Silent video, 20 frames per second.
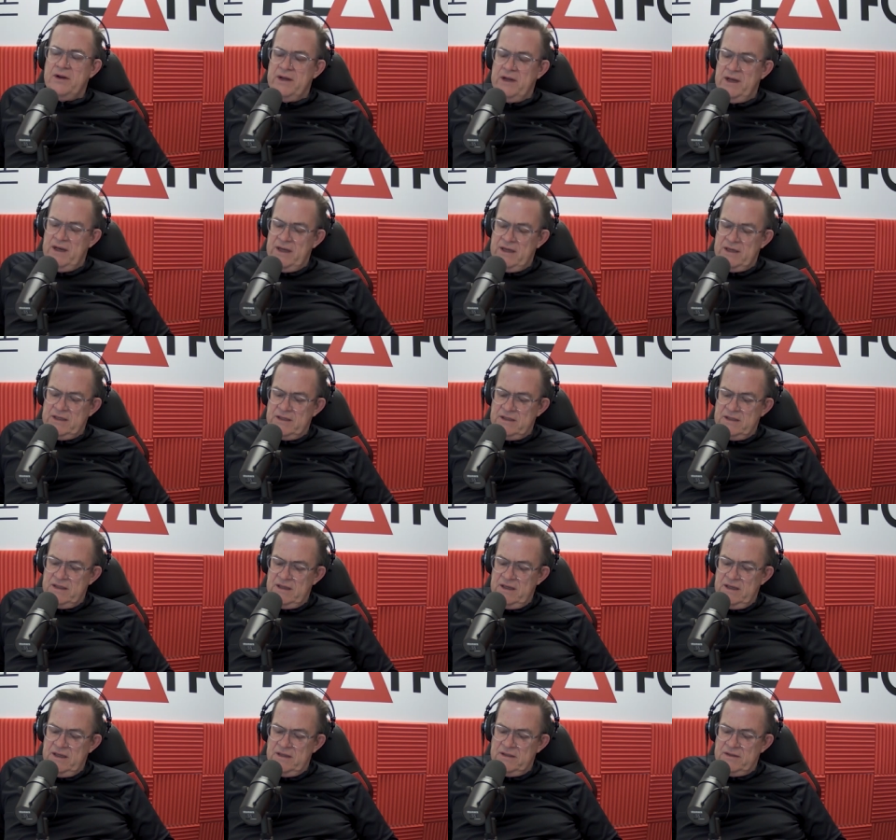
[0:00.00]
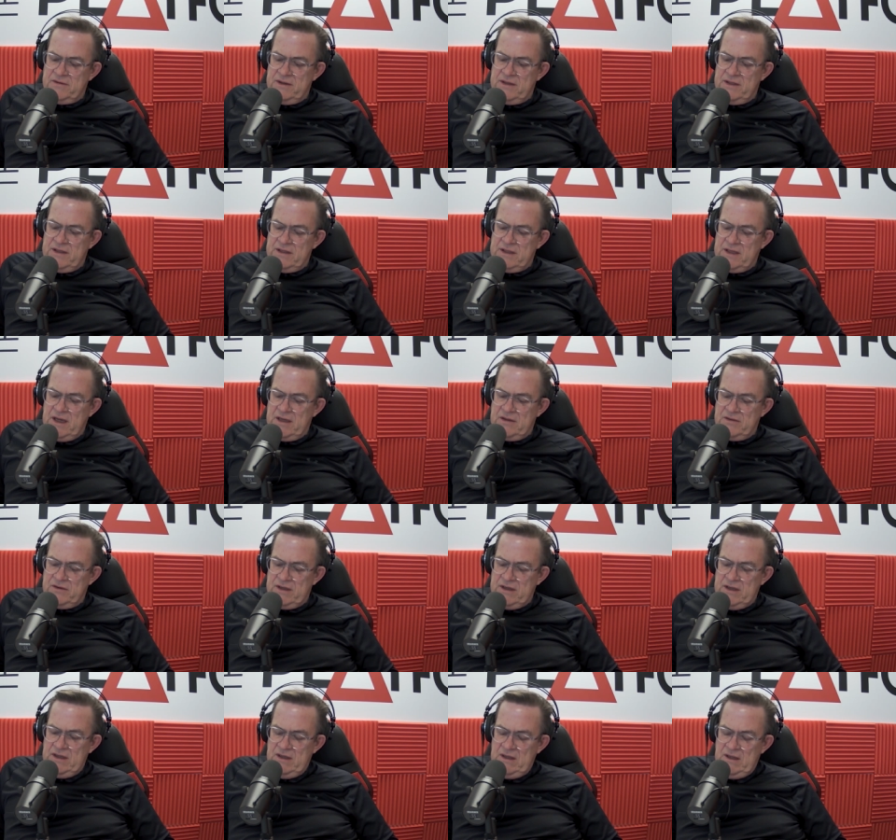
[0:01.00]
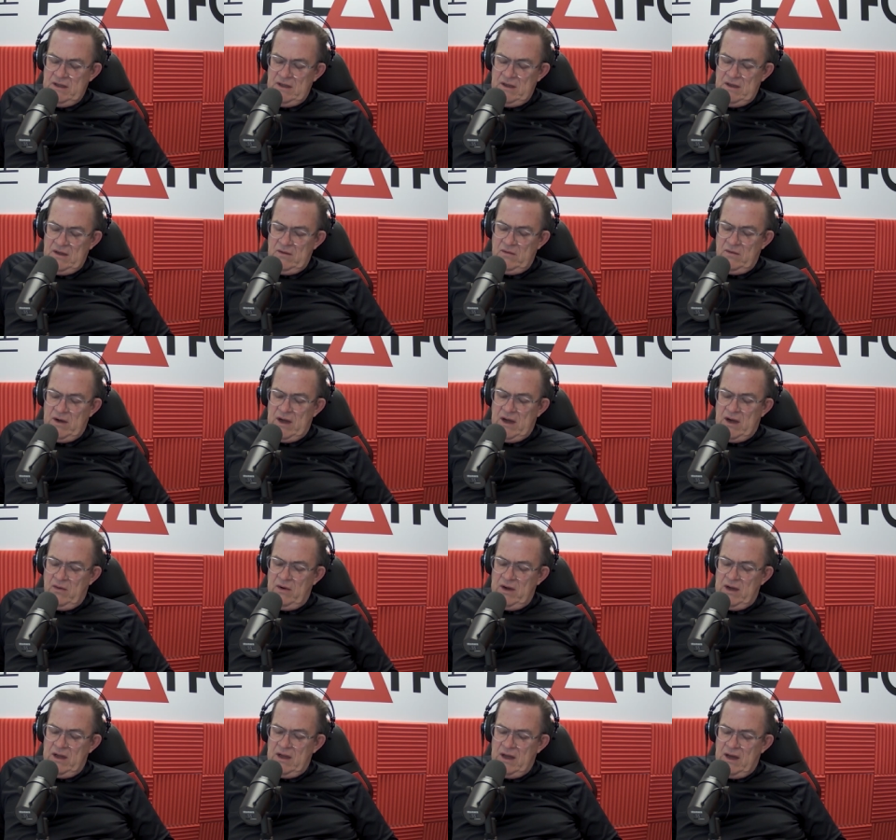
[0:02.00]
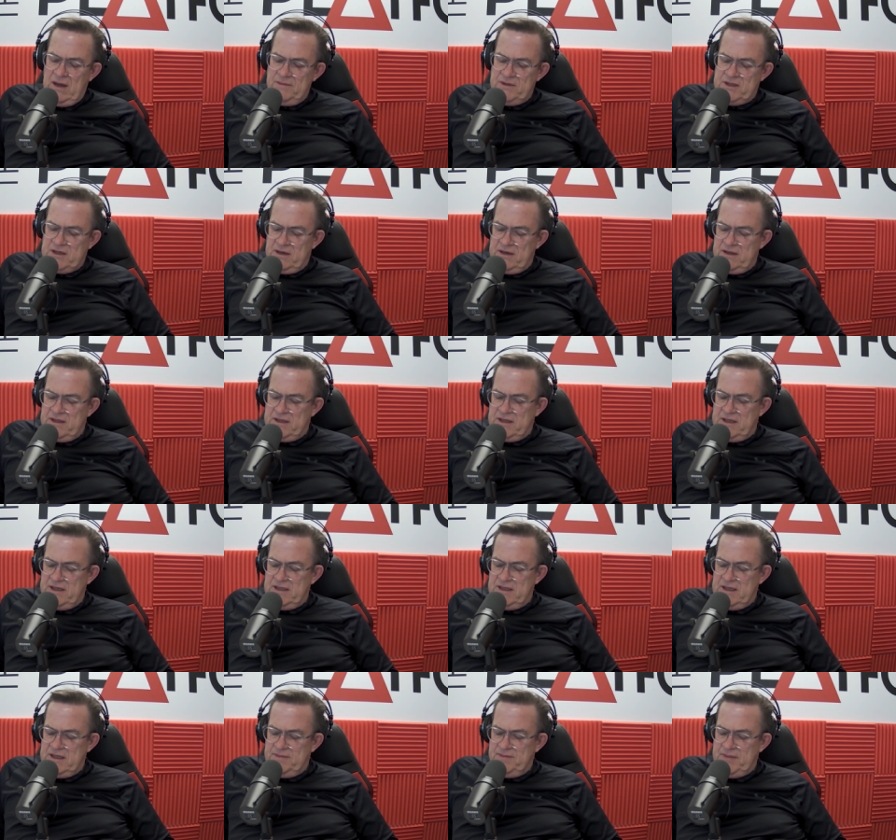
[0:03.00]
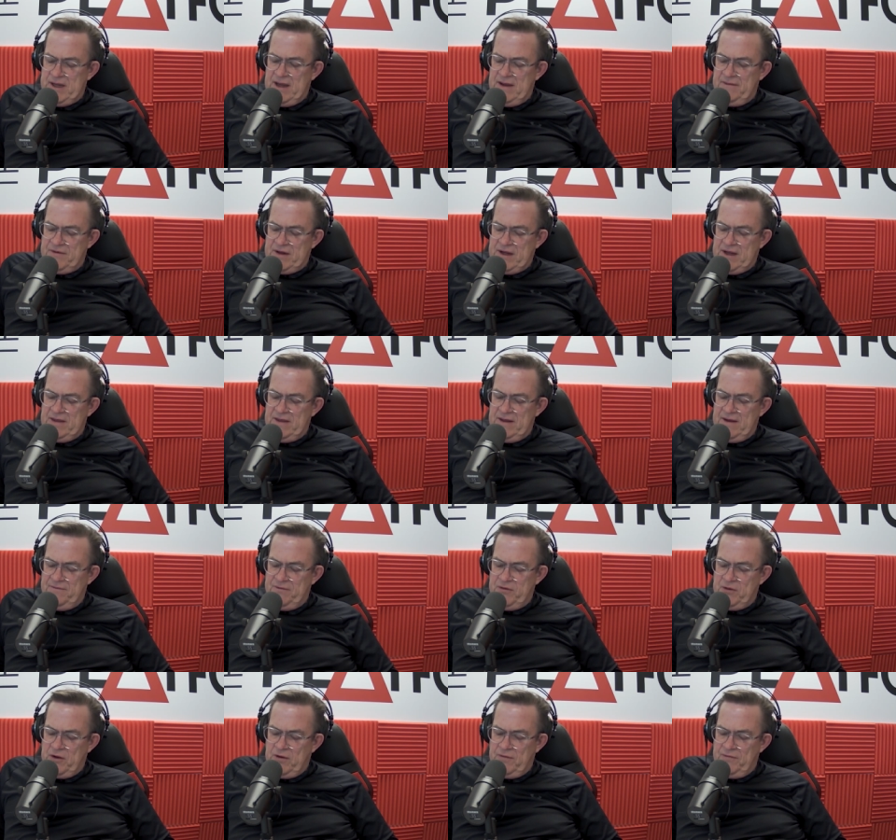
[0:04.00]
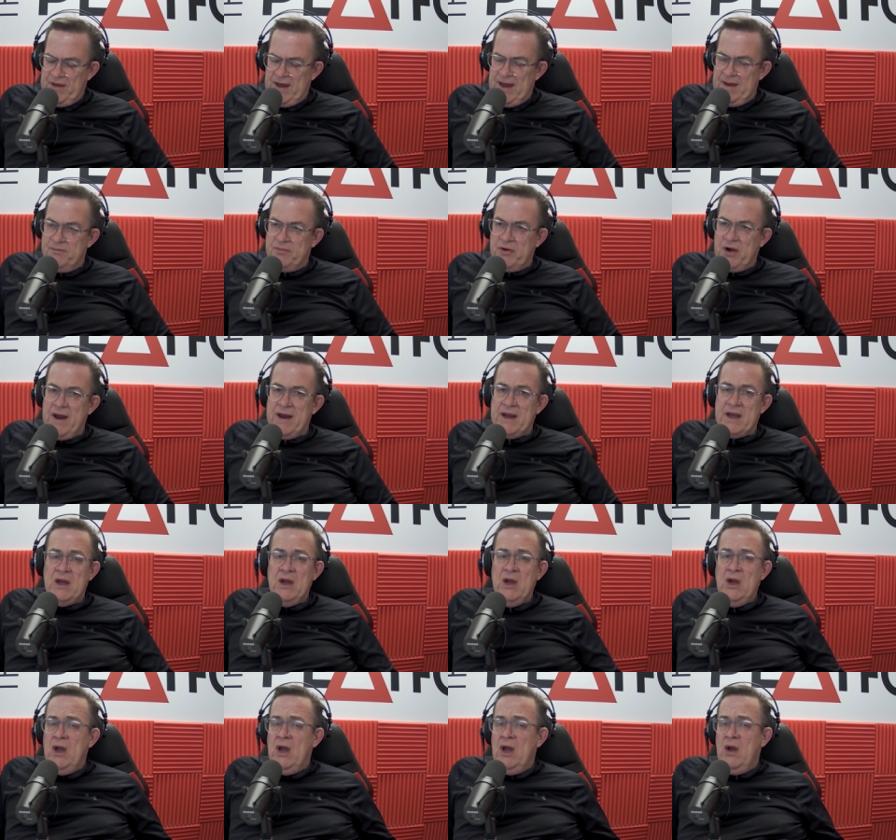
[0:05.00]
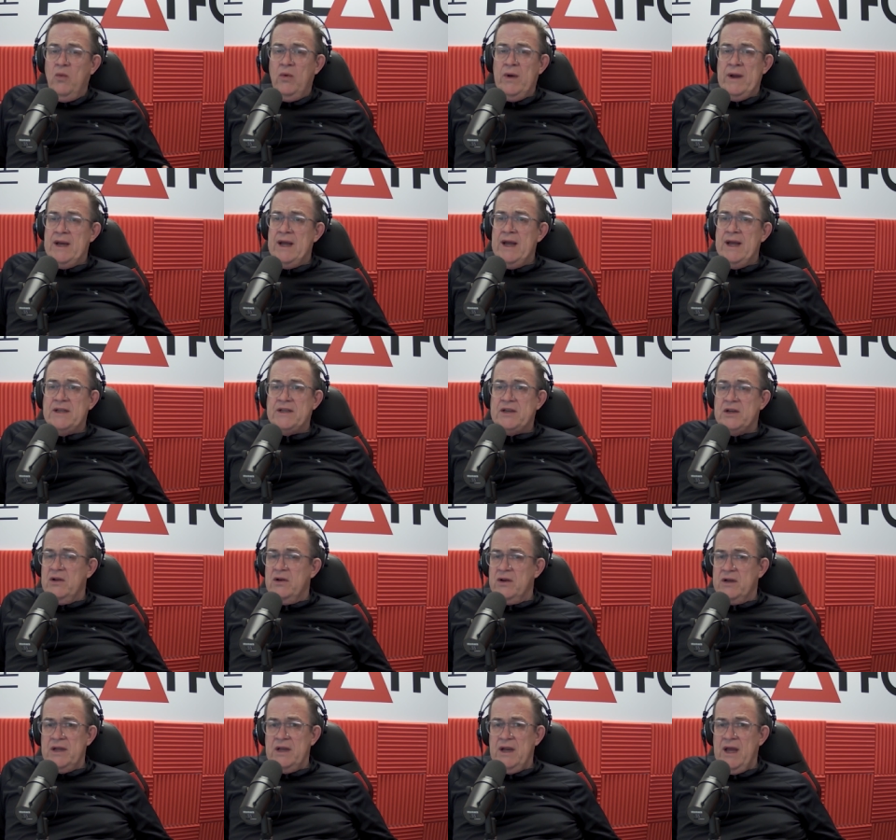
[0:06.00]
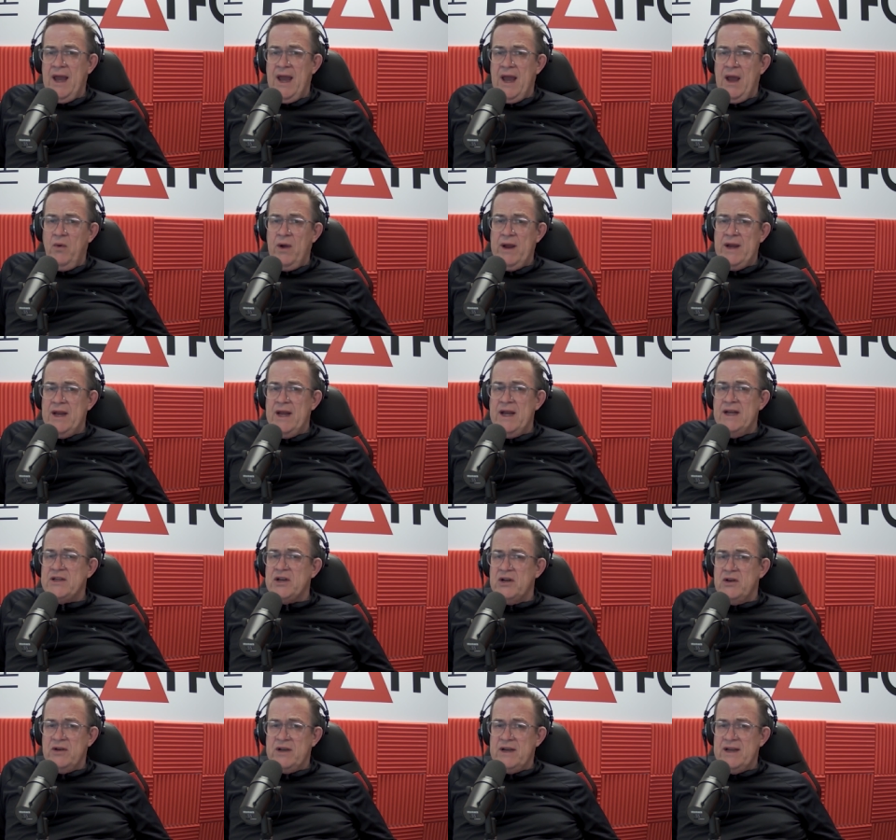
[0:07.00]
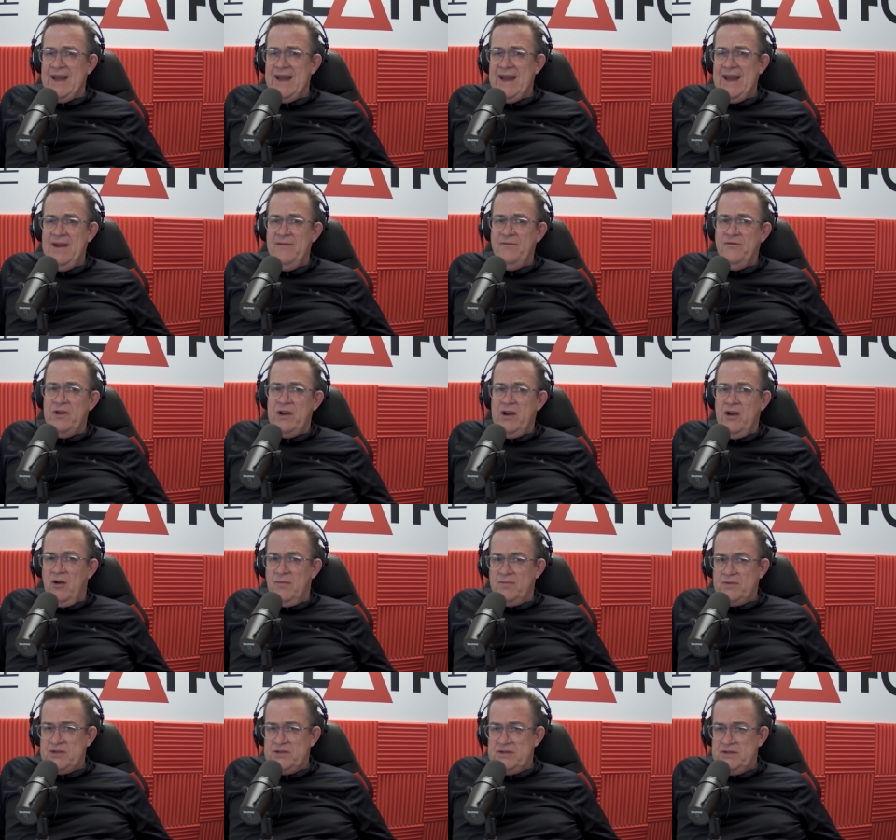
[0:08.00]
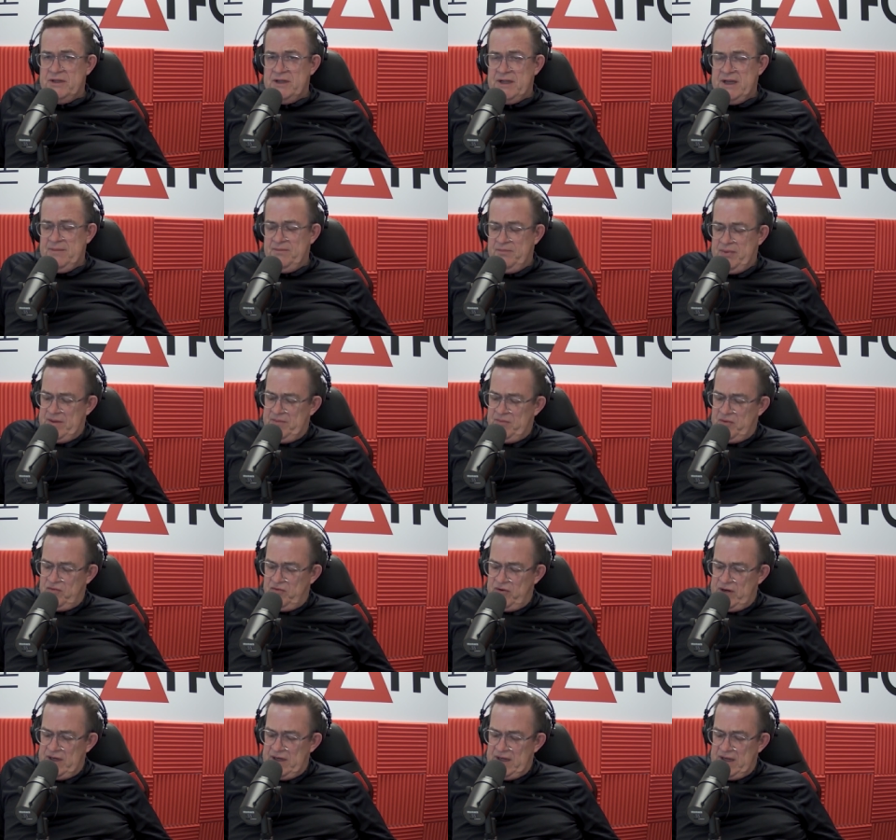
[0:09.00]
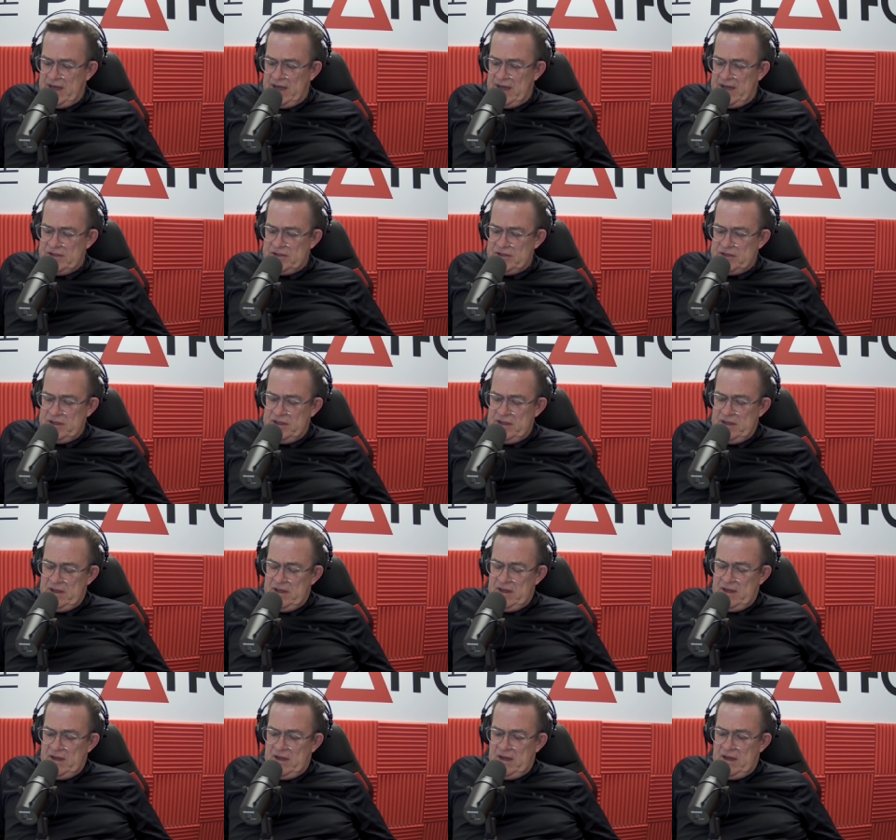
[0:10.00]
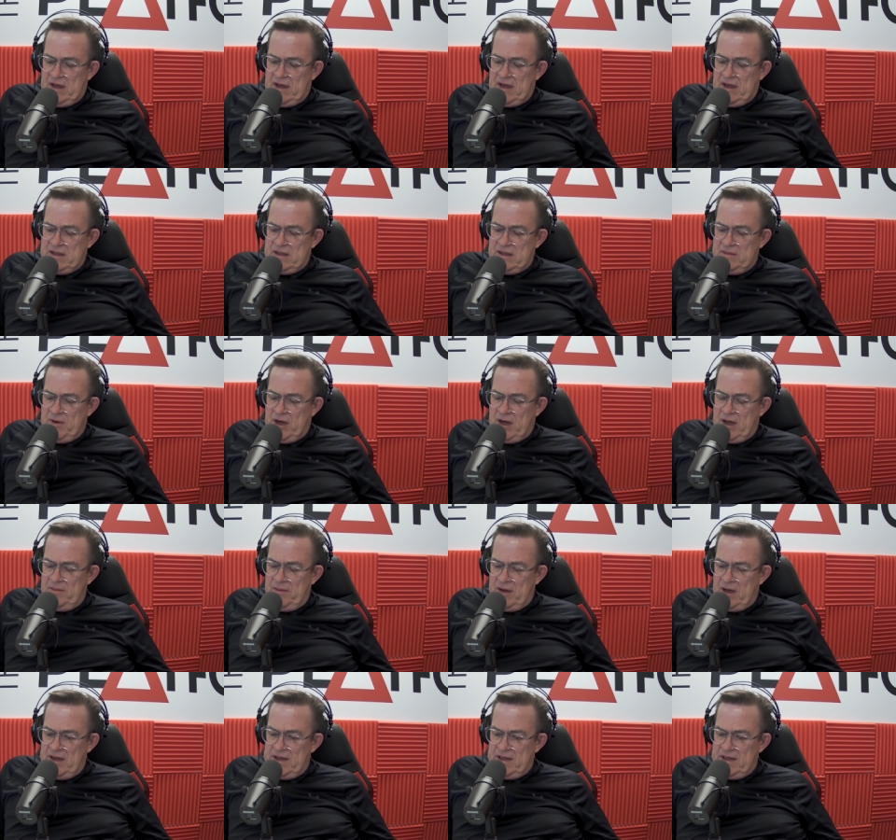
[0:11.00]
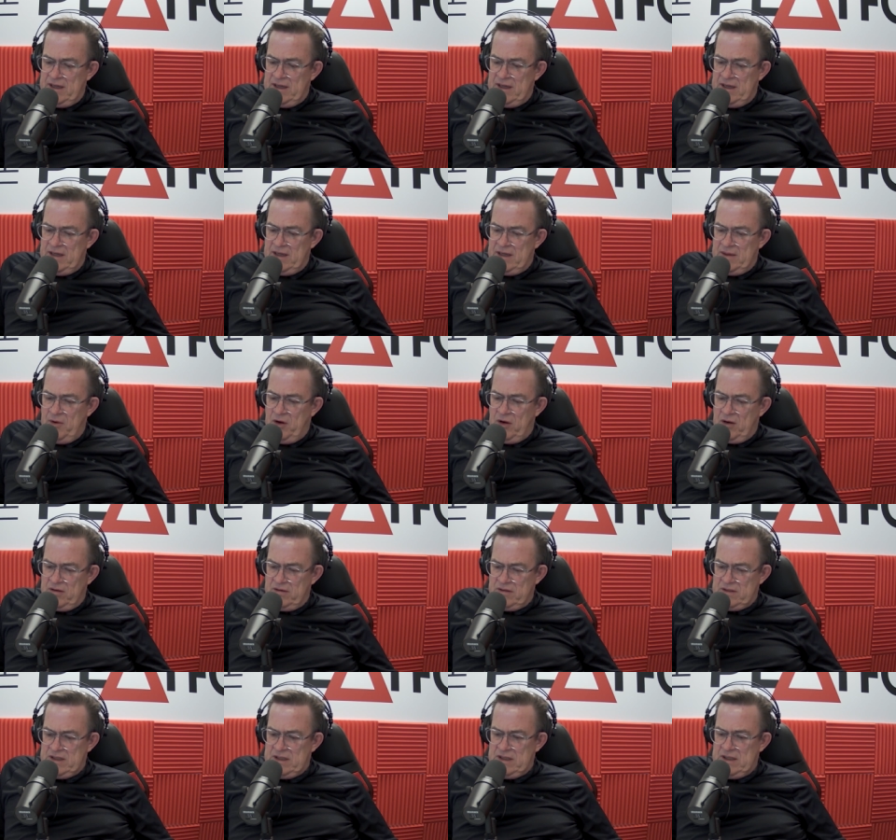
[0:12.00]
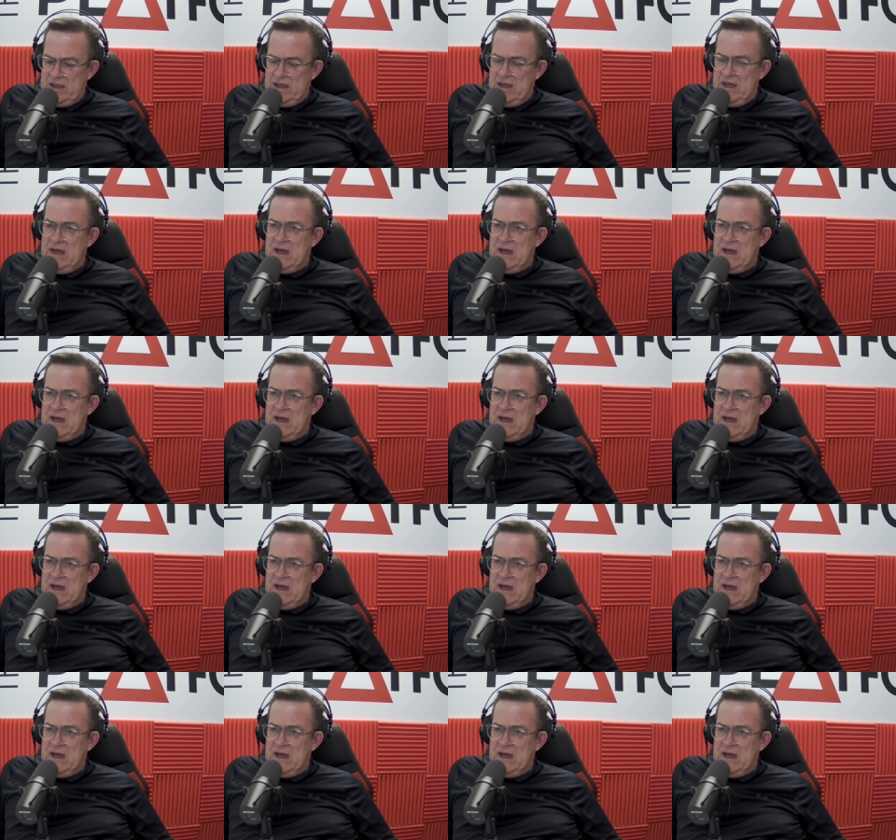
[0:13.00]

body elections in the history of this country. Well, well, I'm sorry, the GCSB have to get their foot off that brake. We need to look at we need to look at every option to get people re-engaged. Uh, to my mind, well, we in do. democracy,